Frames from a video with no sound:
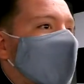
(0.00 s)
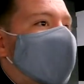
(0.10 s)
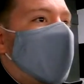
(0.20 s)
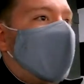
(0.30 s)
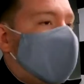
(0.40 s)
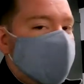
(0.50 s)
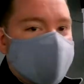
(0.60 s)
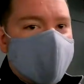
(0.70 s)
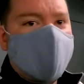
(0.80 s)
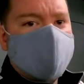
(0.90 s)
but
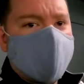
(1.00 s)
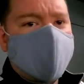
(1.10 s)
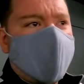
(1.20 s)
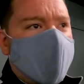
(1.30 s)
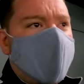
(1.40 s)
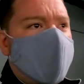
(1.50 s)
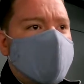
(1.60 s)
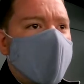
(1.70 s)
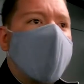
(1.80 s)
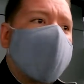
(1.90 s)
we'll definitely soon find out
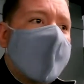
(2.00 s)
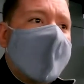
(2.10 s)
later.